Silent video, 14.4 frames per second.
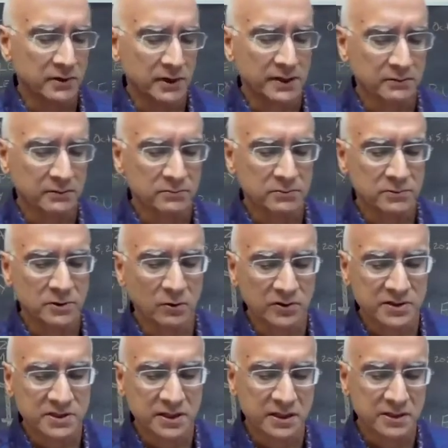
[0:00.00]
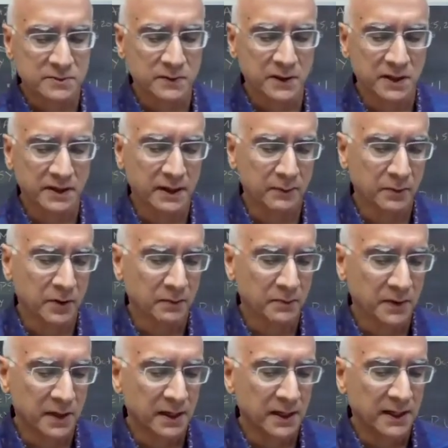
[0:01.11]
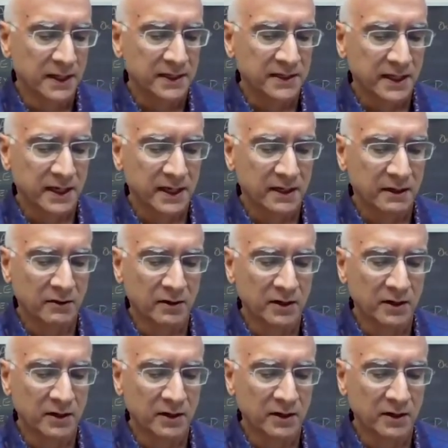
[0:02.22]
I don't know all the science behind that part, but that